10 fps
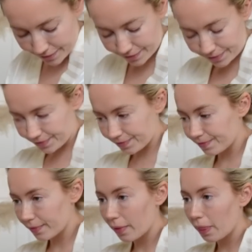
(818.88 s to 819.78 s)
Moo,
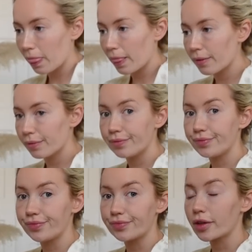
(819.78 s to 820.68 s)
moo,
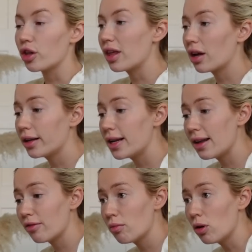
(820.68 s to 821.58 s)
moo. You think I need
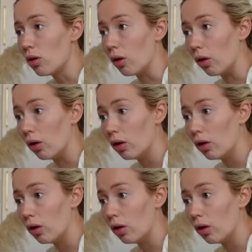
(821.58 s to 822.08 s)
even more?